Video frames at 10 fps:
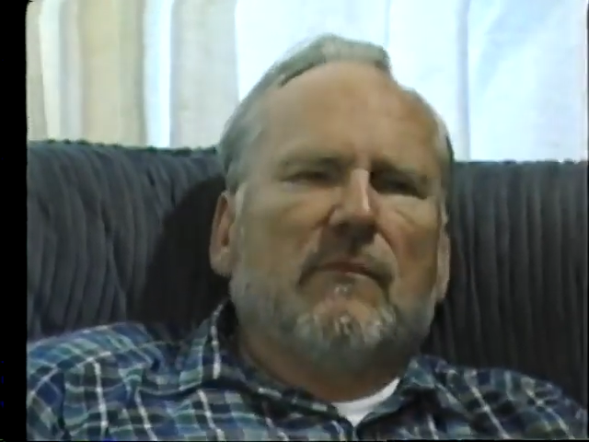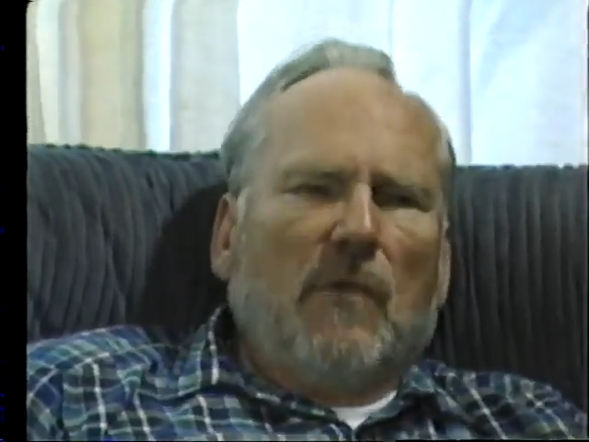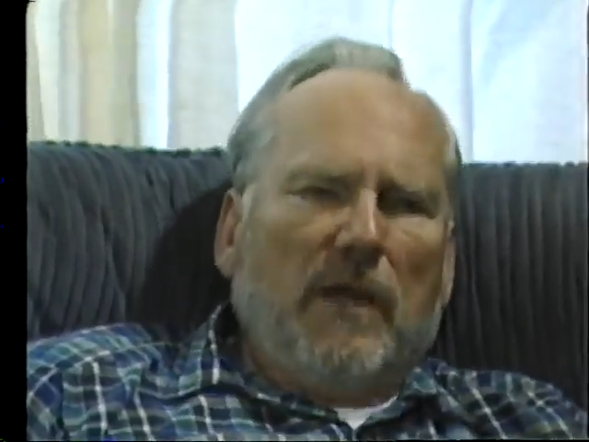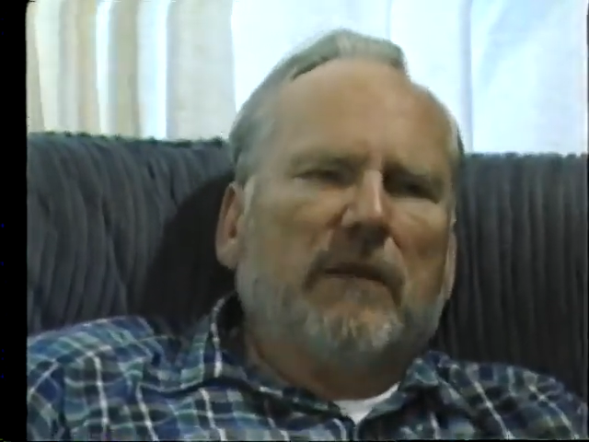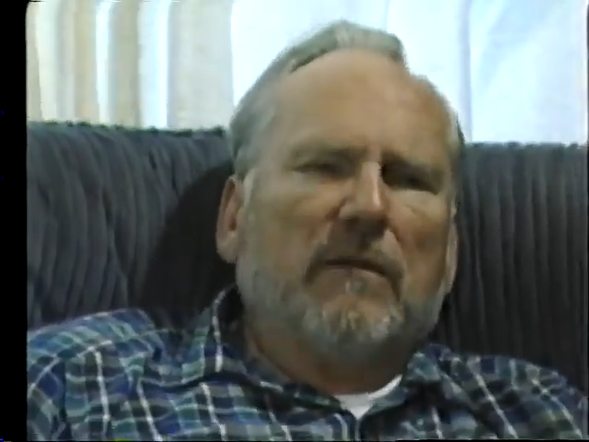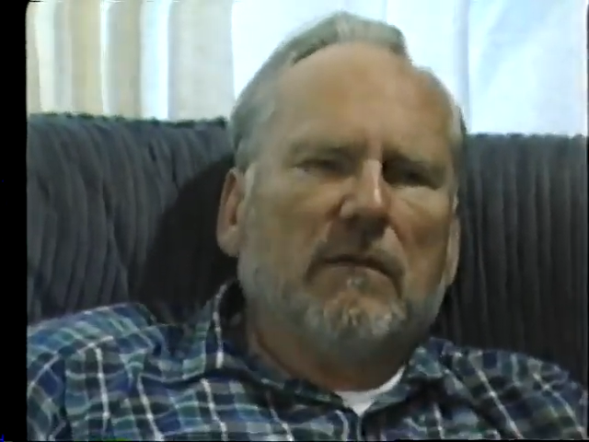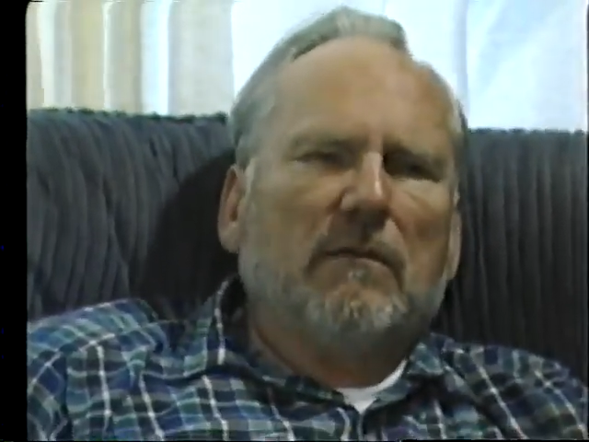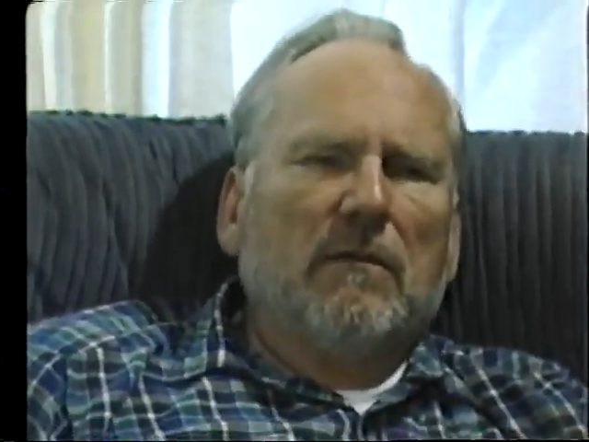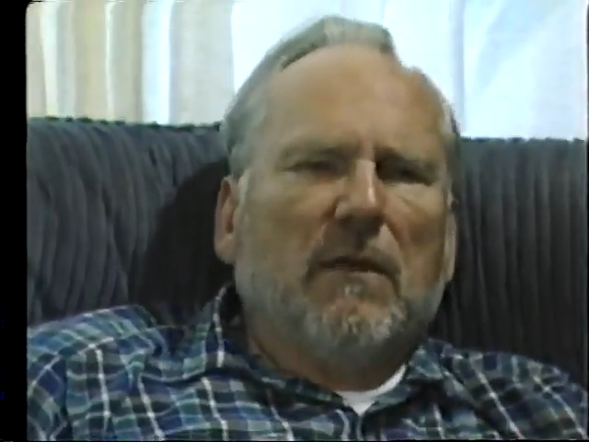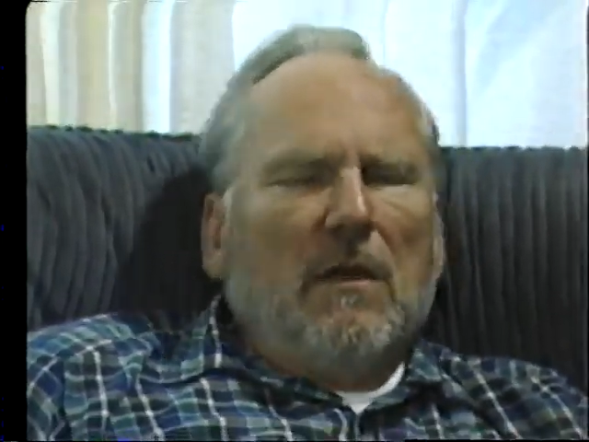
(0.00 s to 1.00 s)
Right.
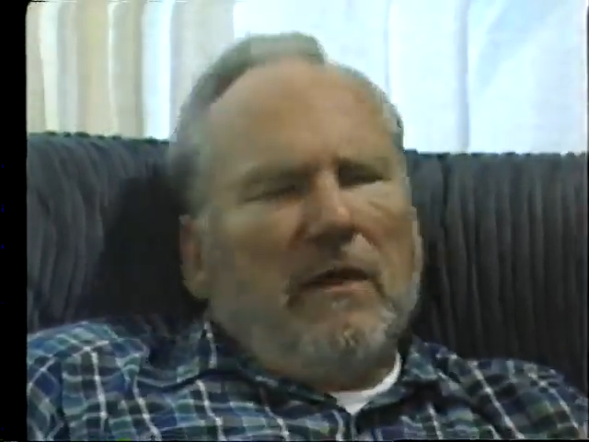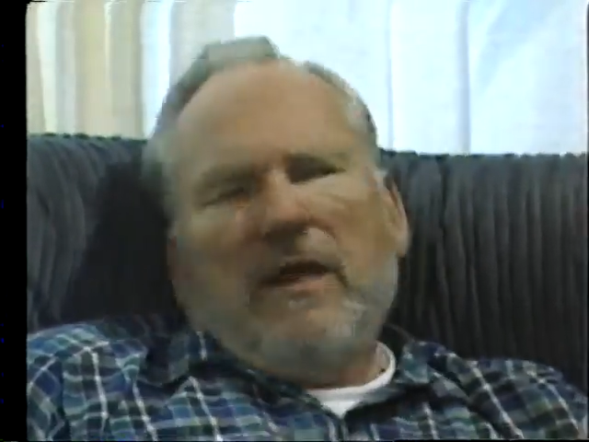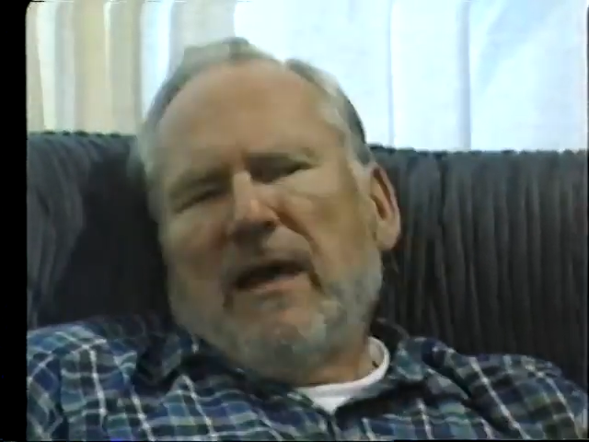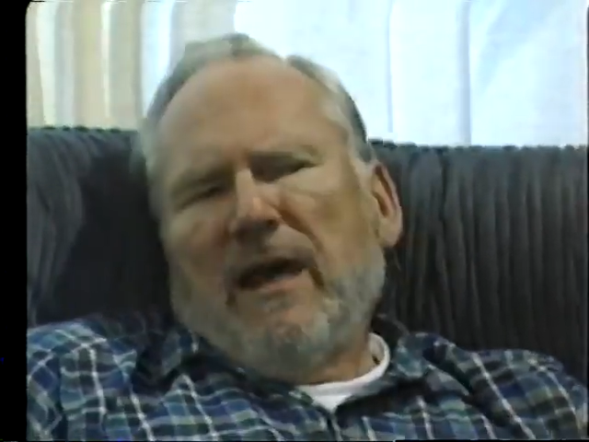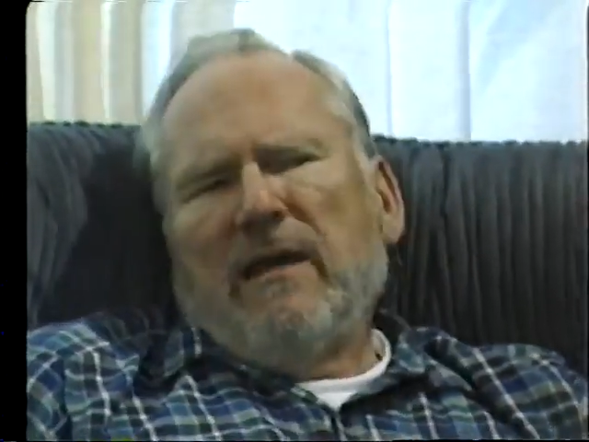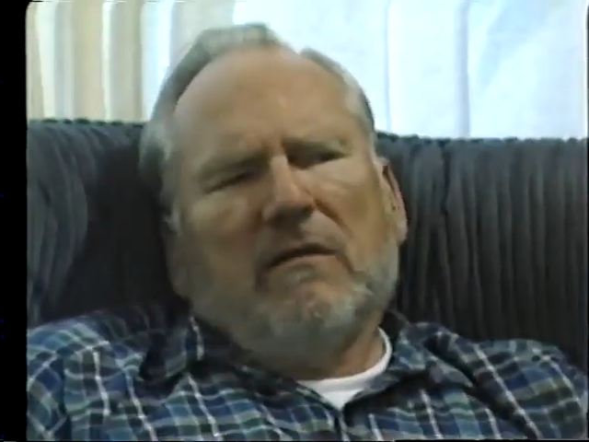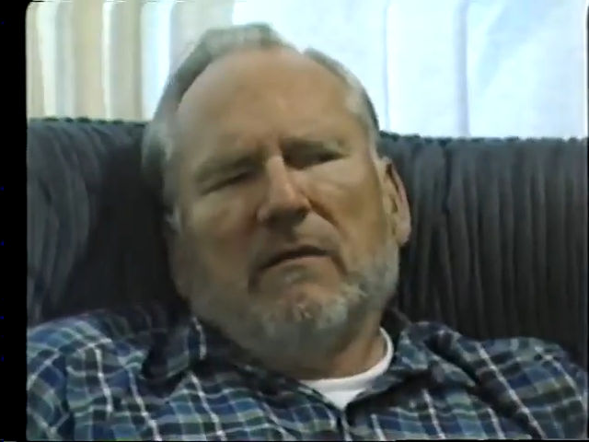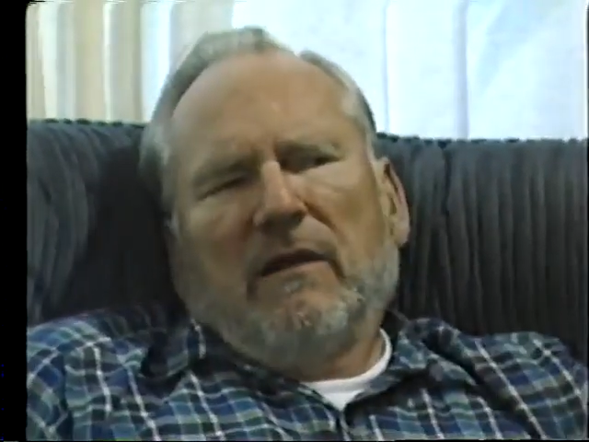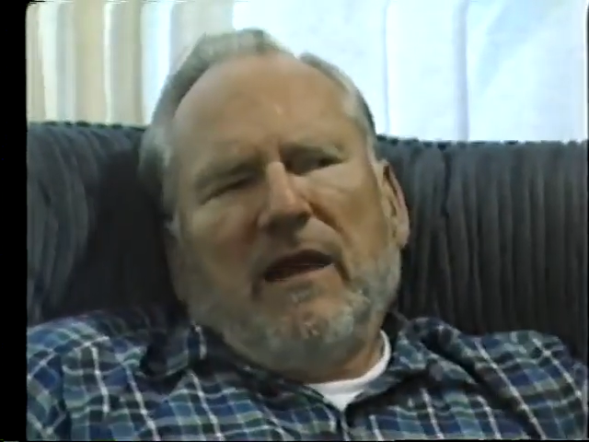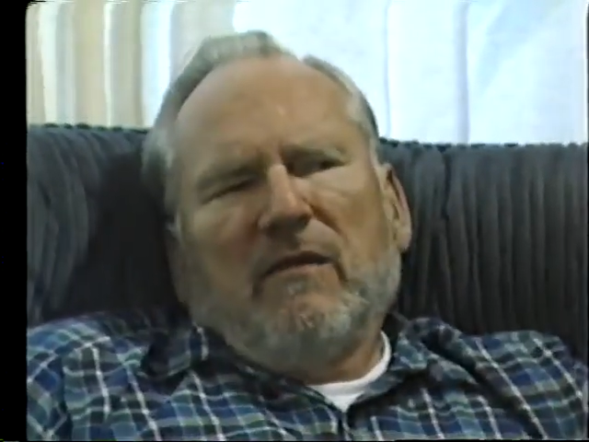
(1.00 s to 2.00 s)
Yeah, I
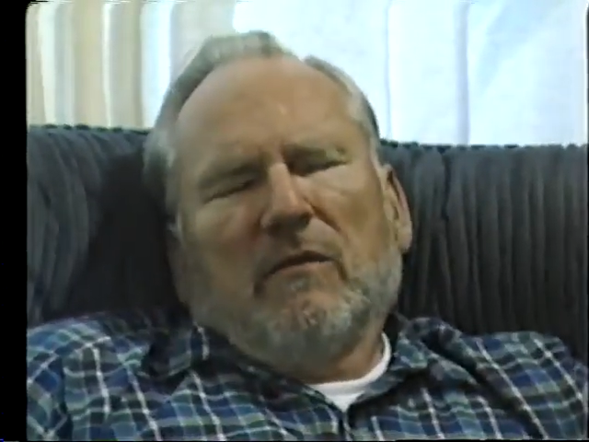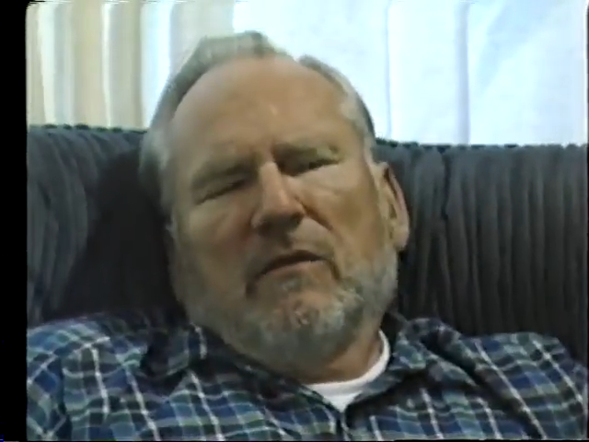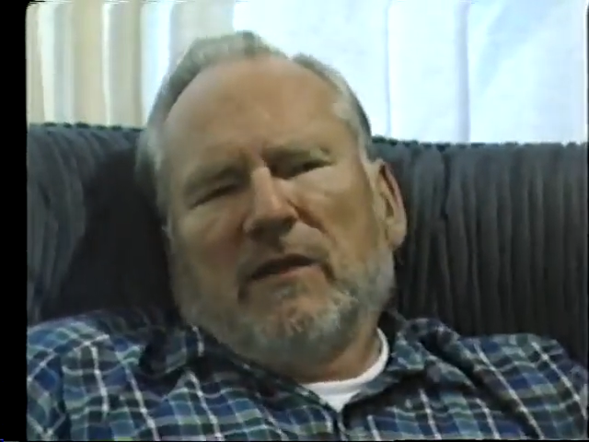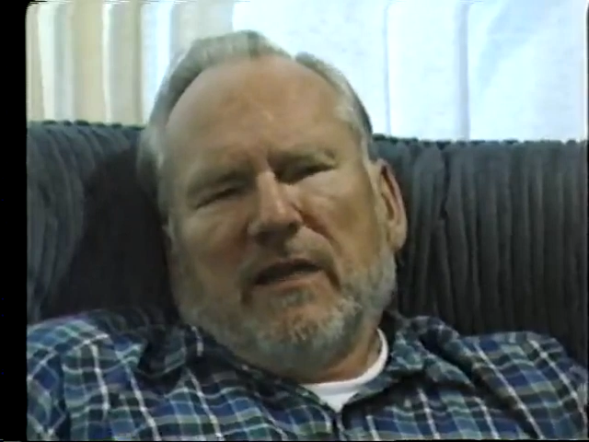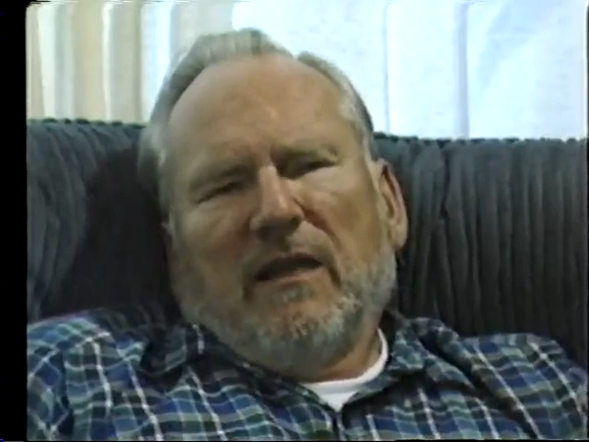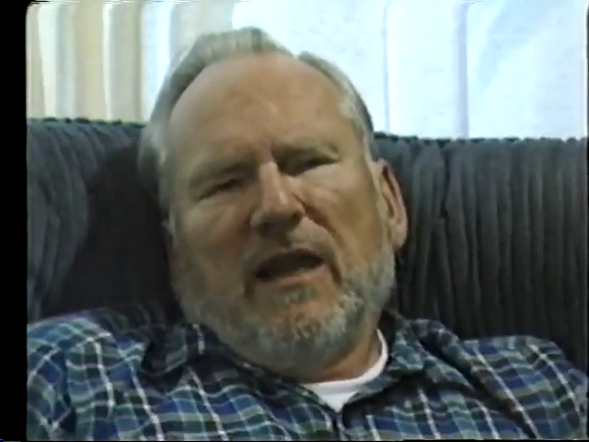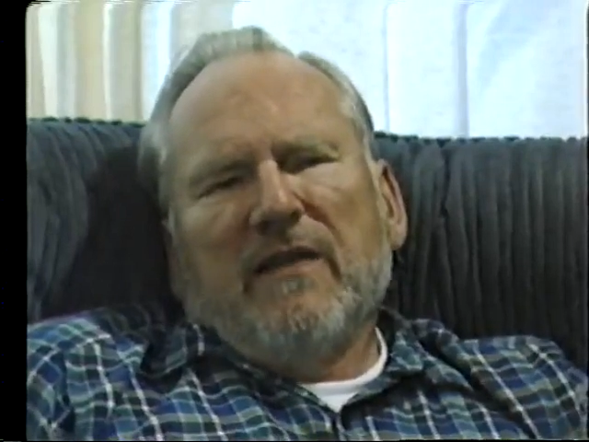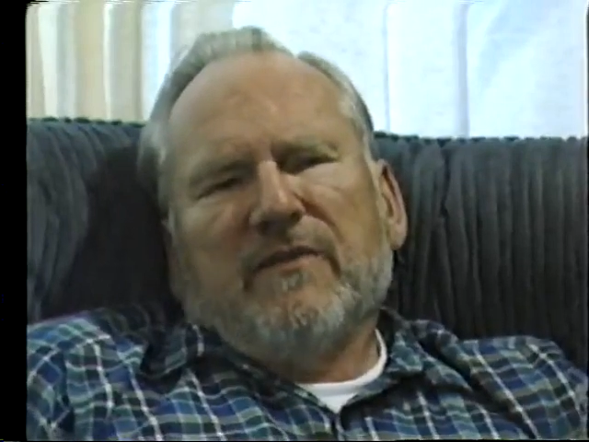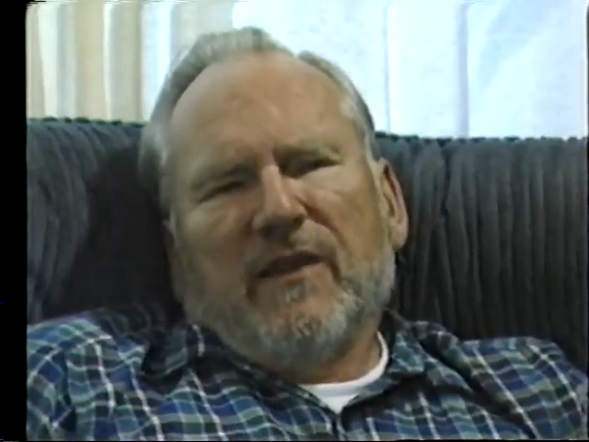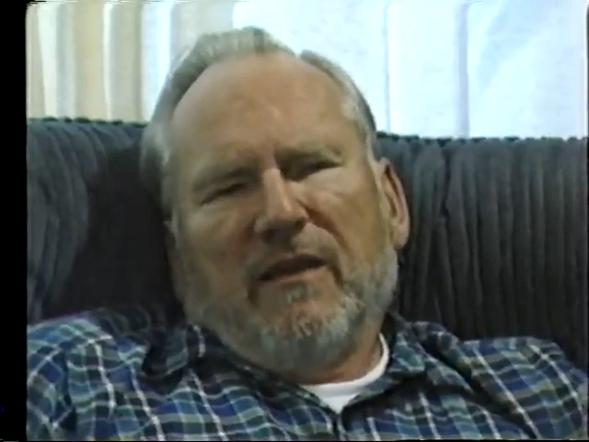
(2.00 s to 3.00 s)
don't look at
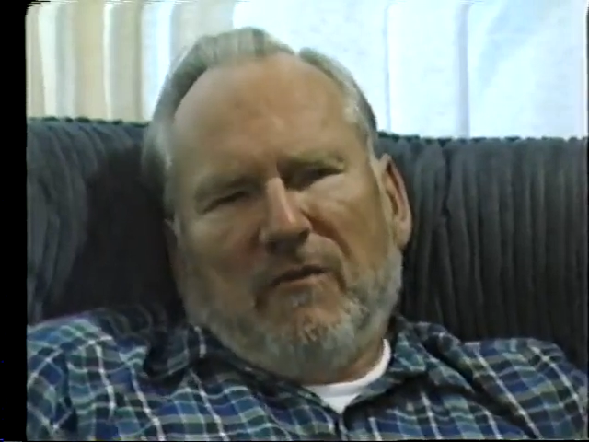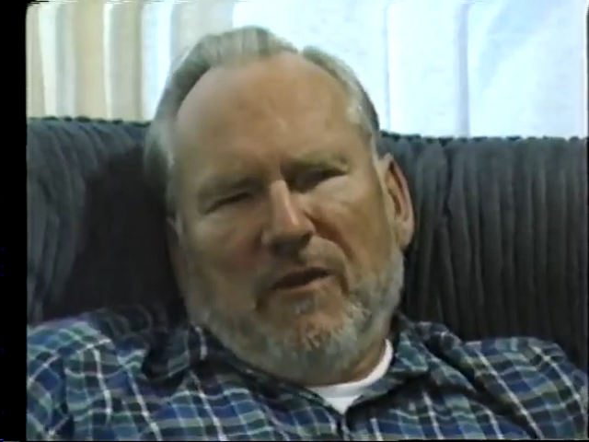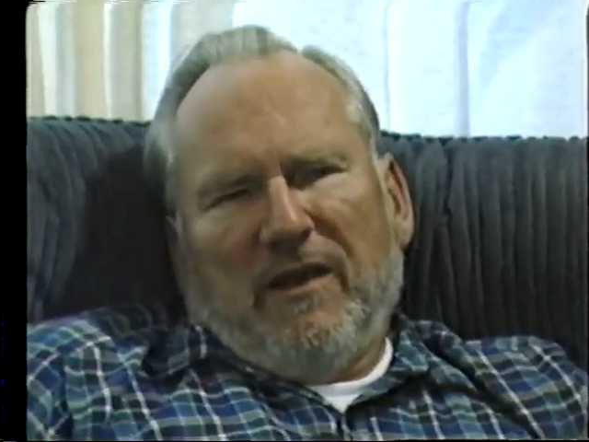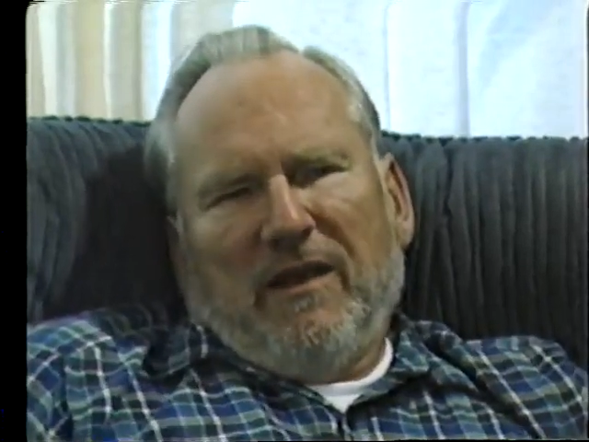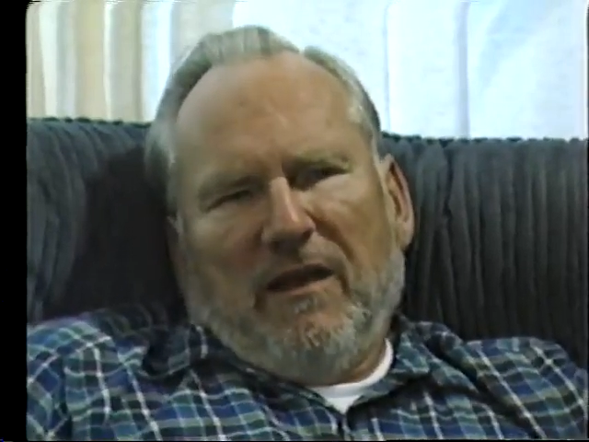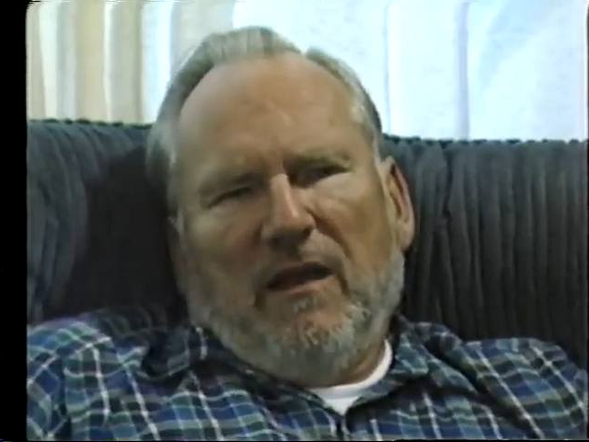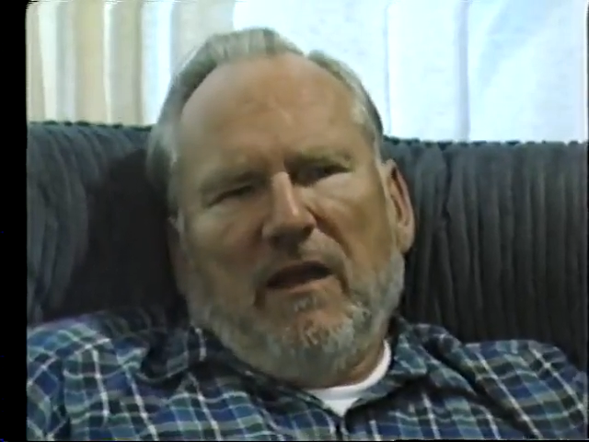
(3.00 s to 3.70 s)
life that way.